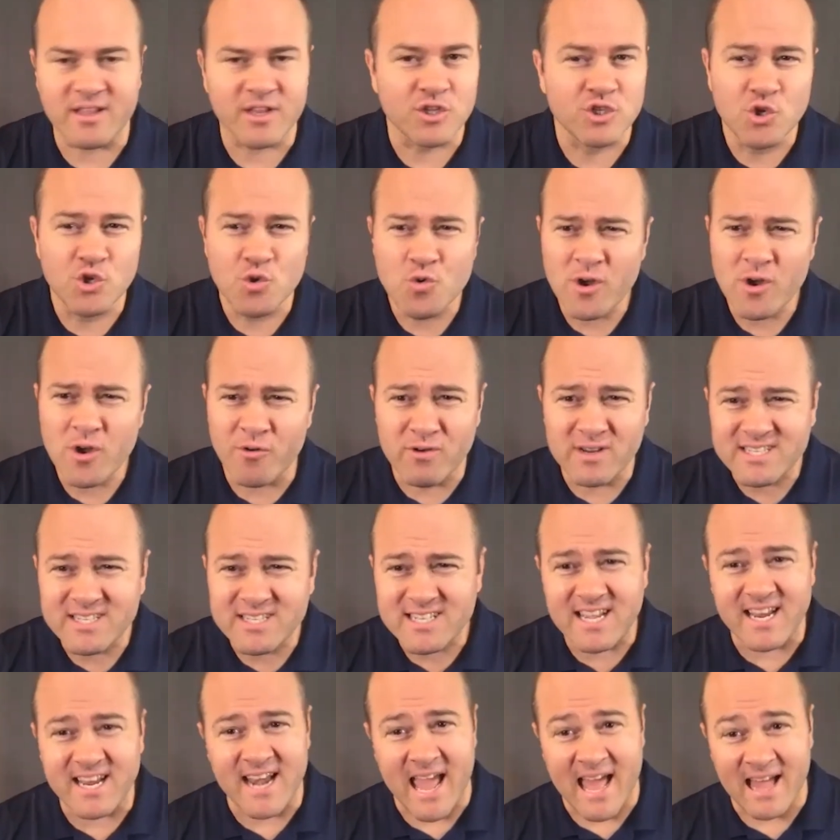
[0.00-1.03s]
do a
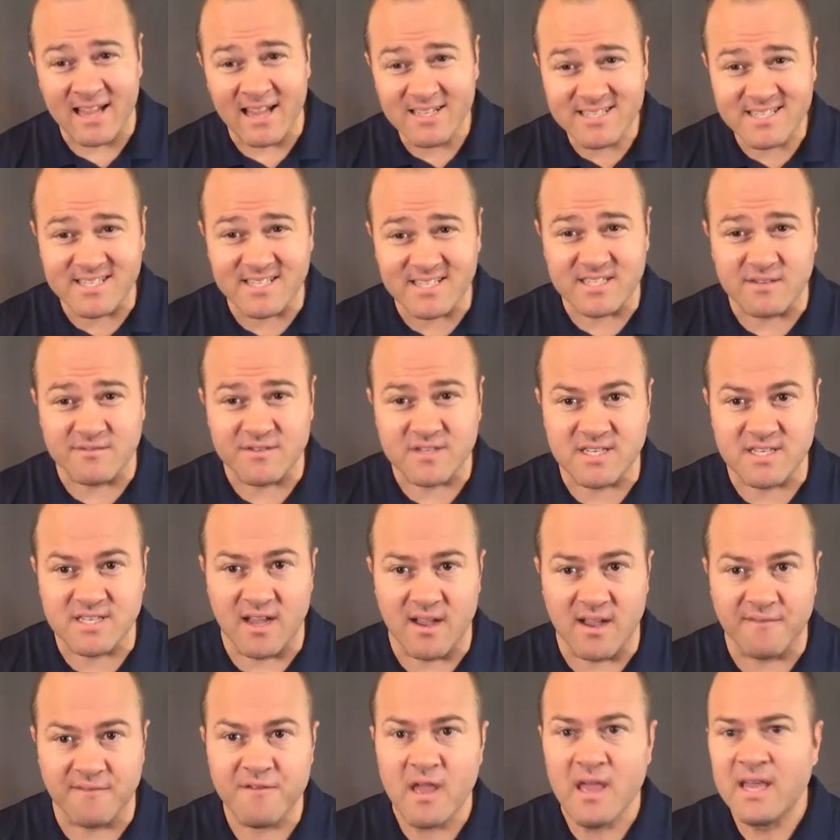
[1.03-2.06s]
risk analysis of
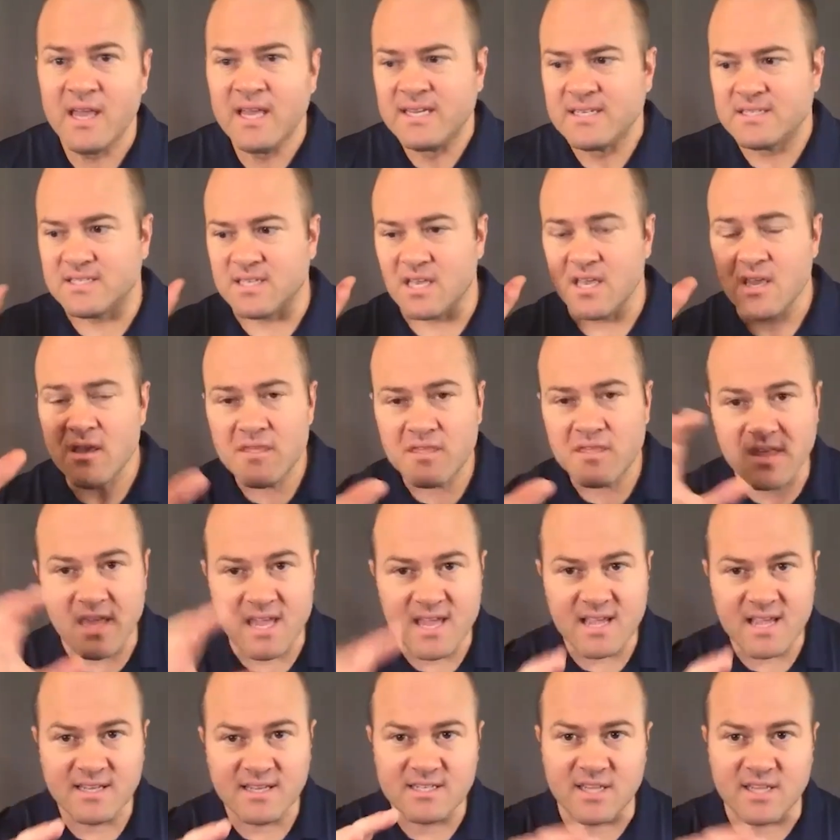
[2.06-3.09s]
stuff see
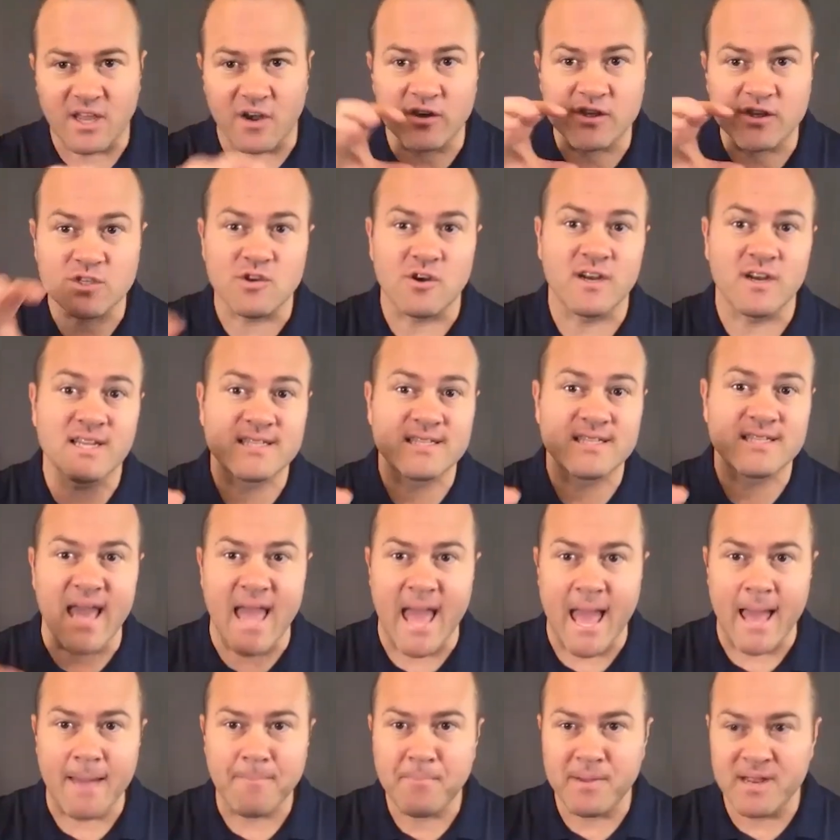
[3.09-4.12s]
things that are starting to
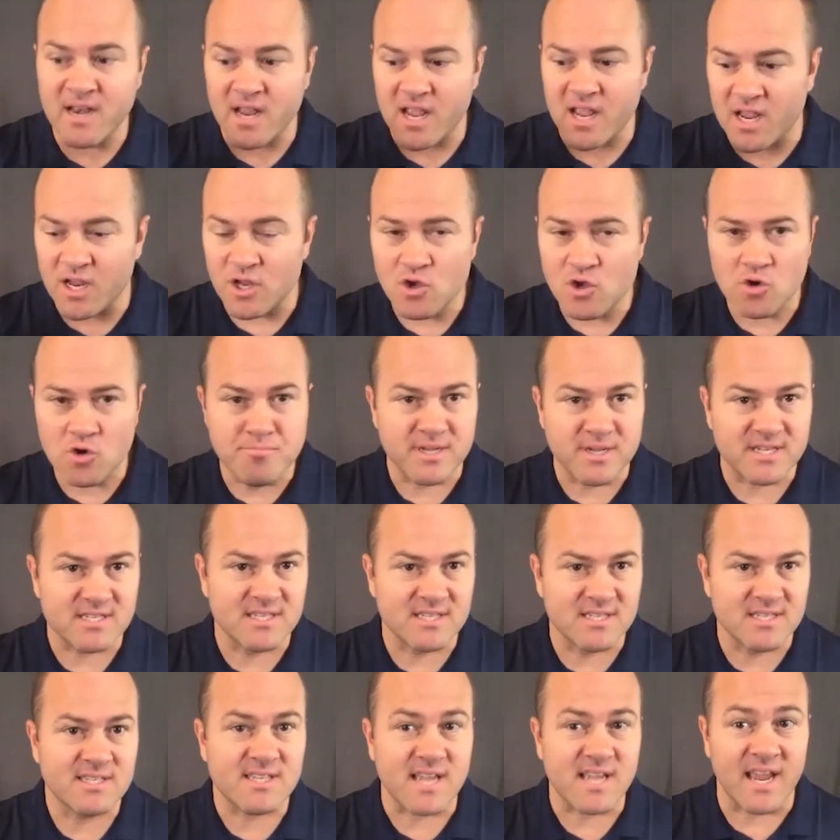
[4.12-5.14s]
happen in your
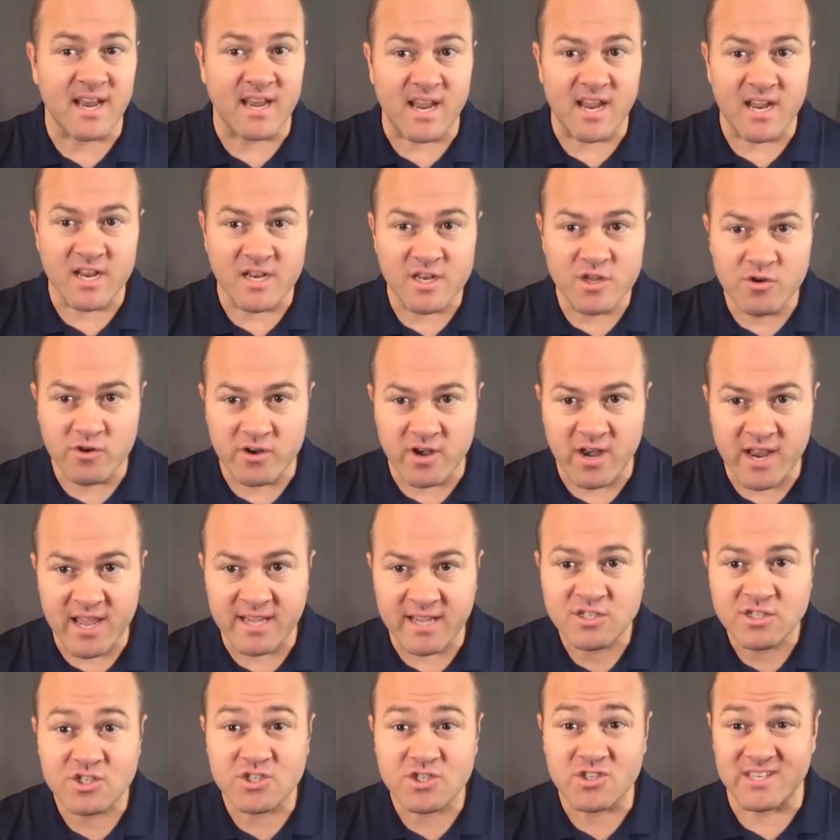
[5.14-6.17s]
business and in your
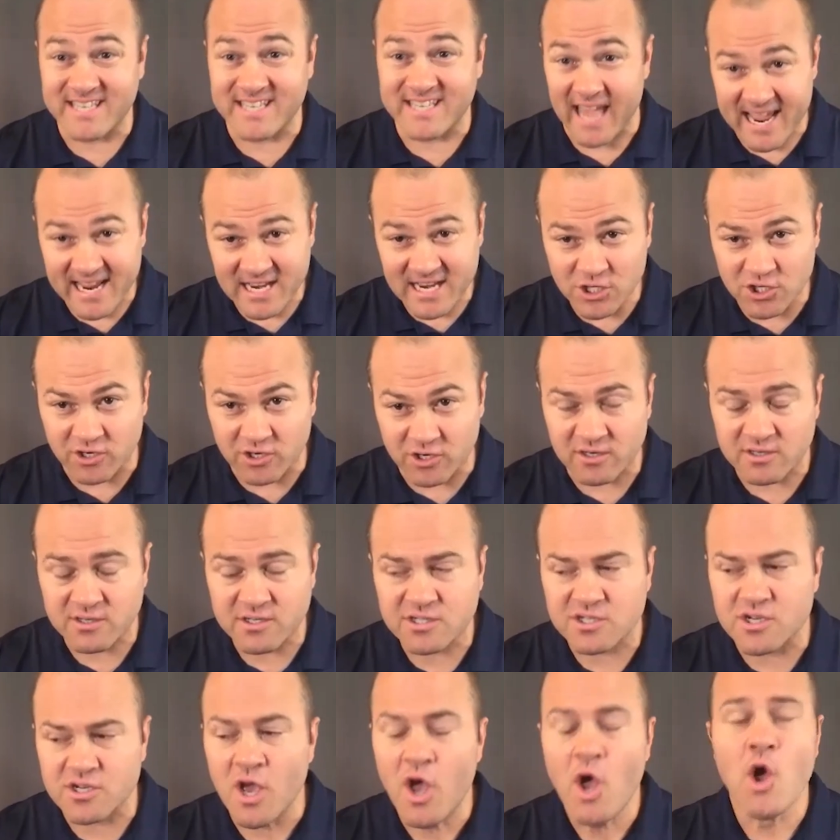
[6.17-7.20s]
niche
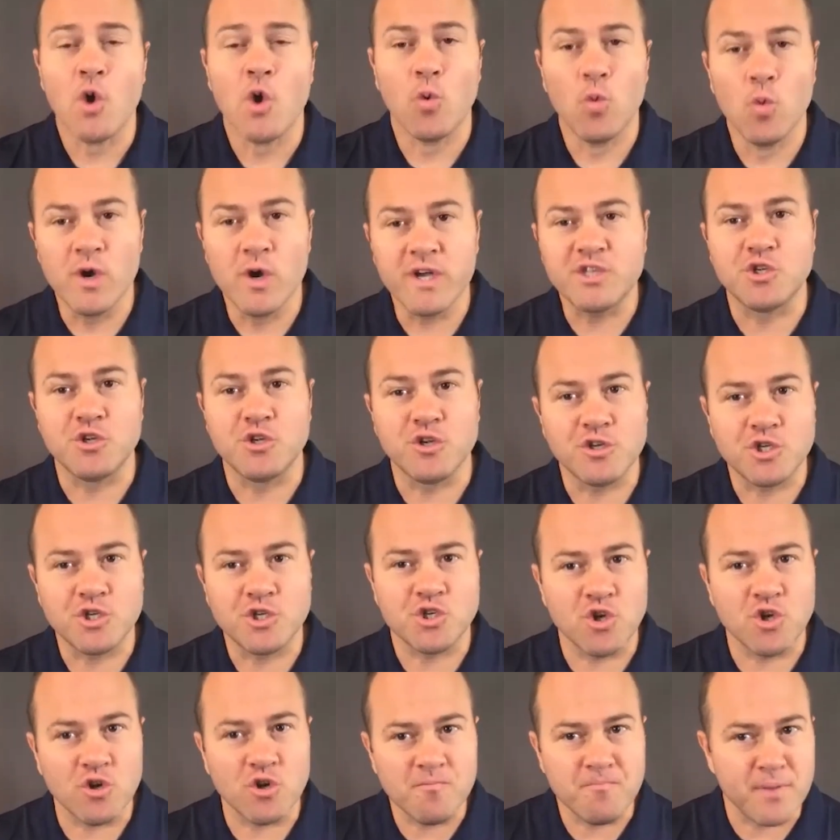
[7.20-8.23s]
dangers which you
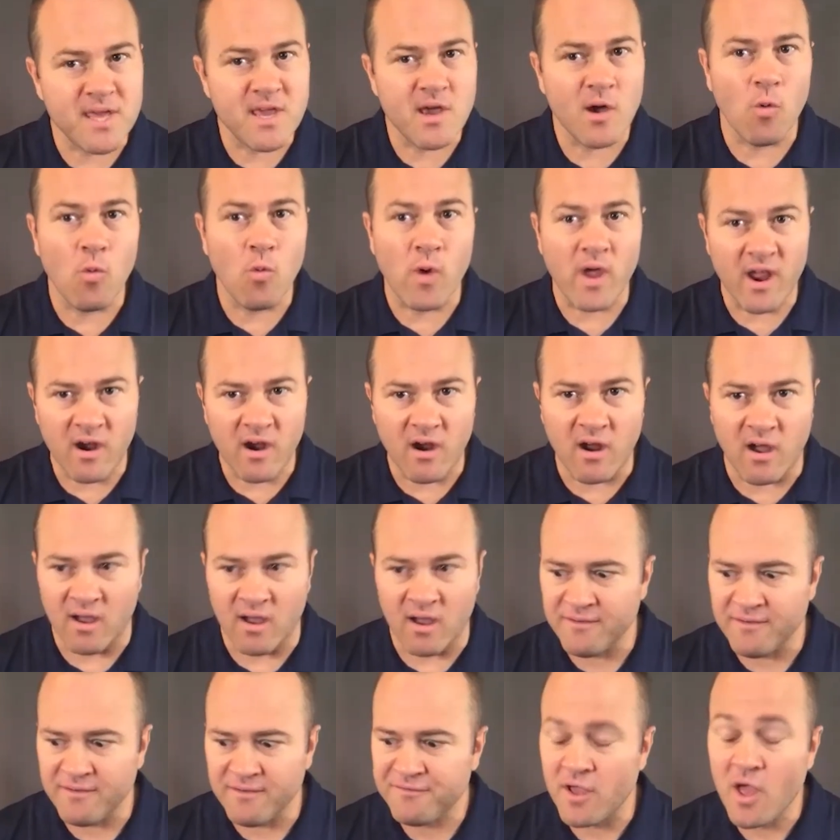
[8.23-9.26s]
should be aware
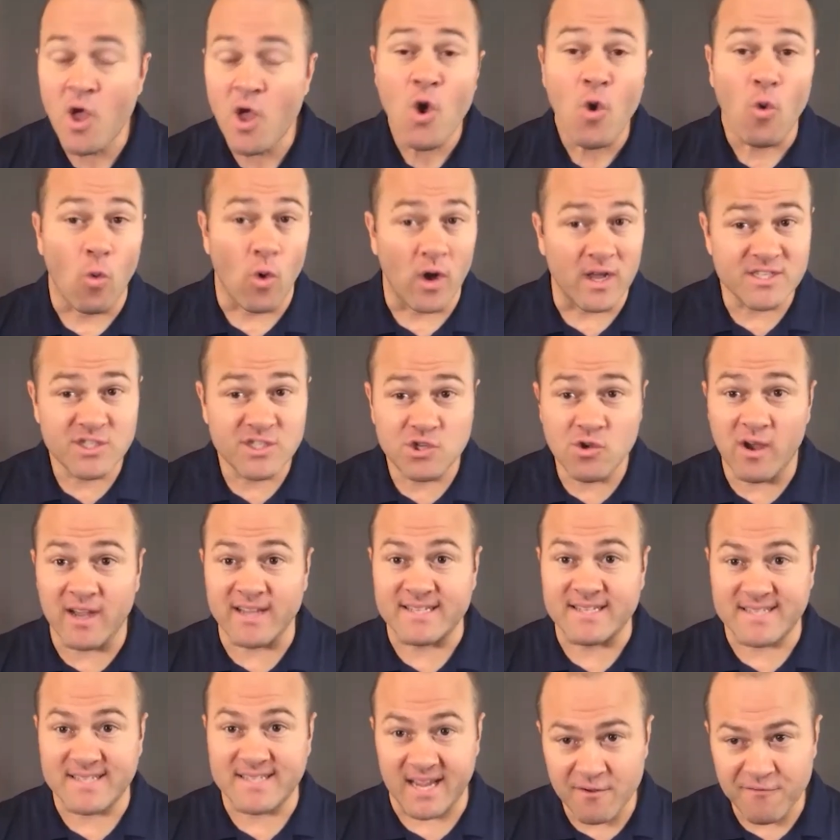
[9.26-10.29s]
of once you
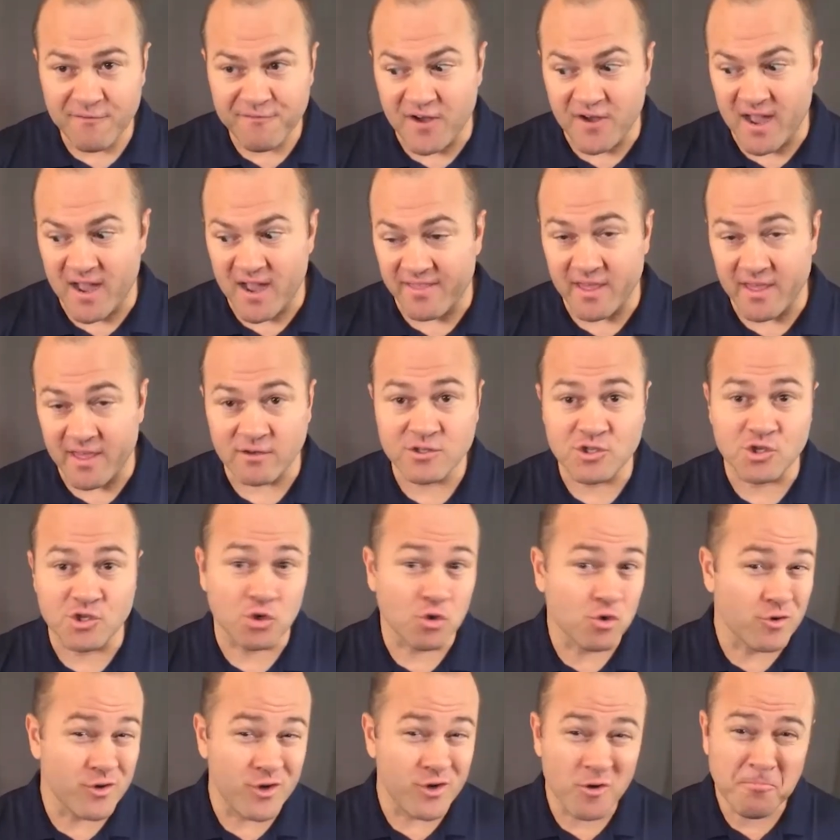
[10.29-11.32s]
identify those,
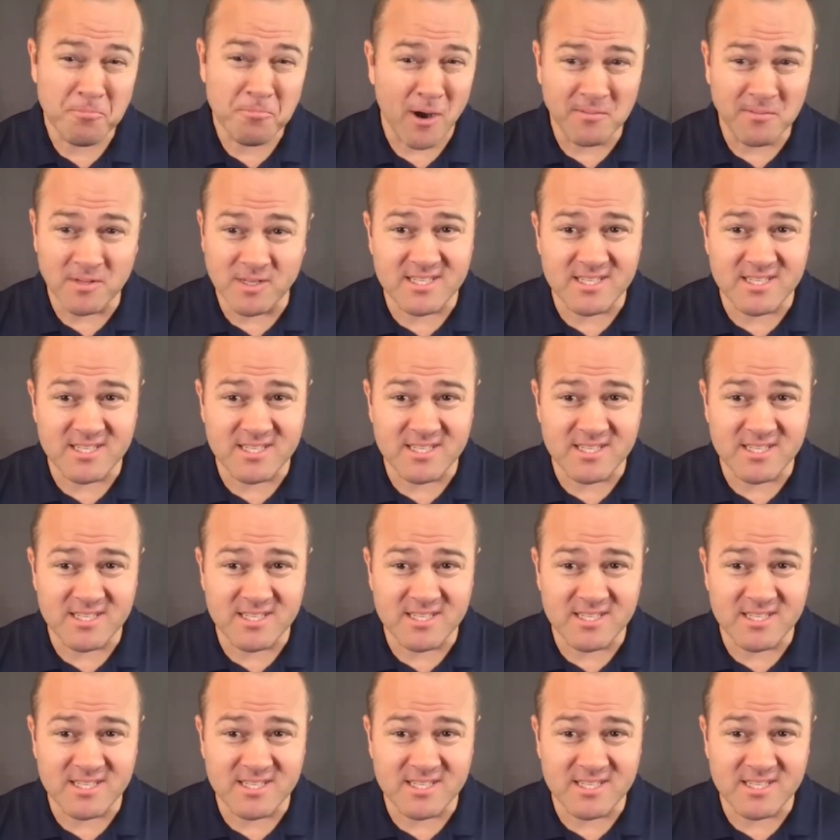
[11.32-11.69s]
you, you'll probably